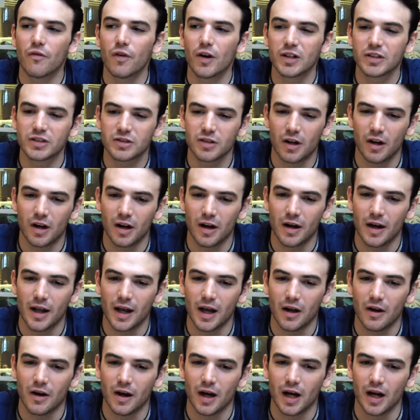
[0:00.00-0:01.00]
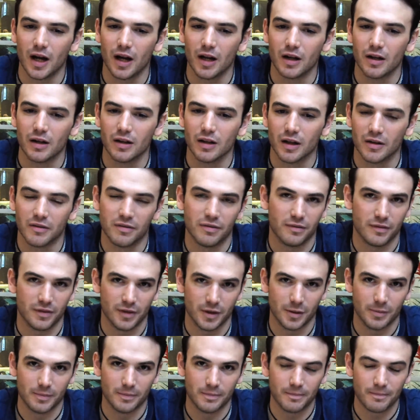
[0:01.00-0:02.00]
First starting out, I love
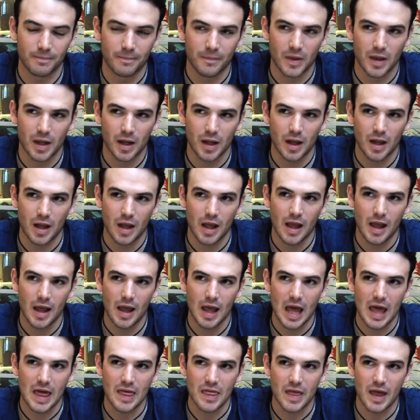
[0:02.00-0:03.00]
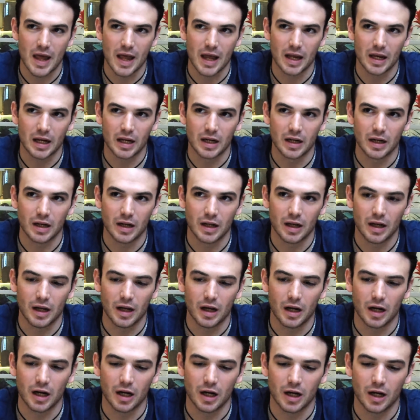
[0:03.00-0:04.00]
film. And then
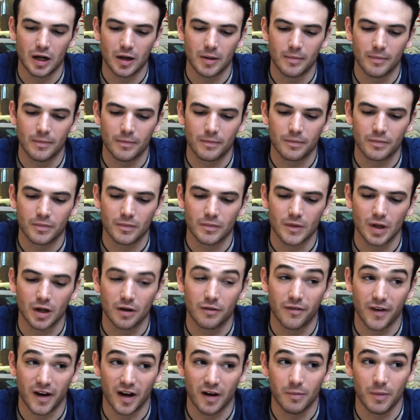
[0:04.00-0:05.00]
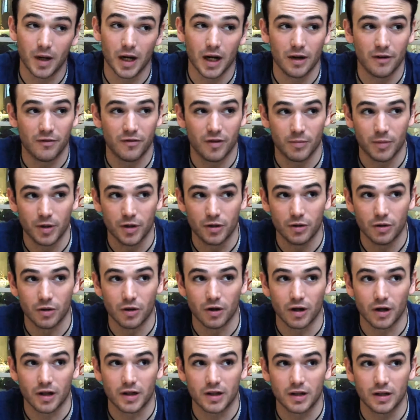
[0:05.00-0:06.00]
a friend of mine from New
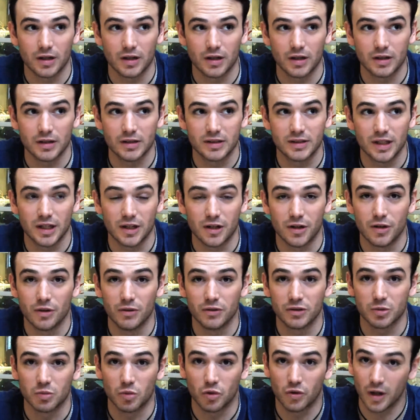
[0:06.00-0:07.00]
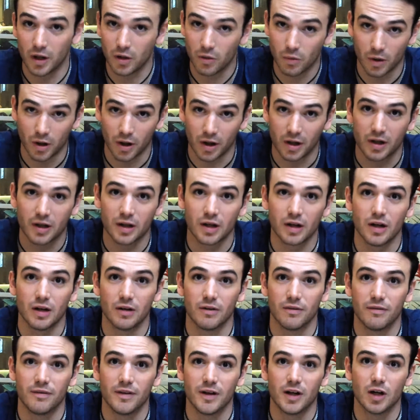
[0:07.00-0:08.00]
York said, you're doing some great work
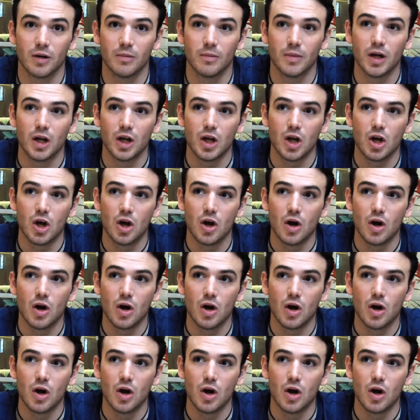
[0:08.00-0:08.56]
in film,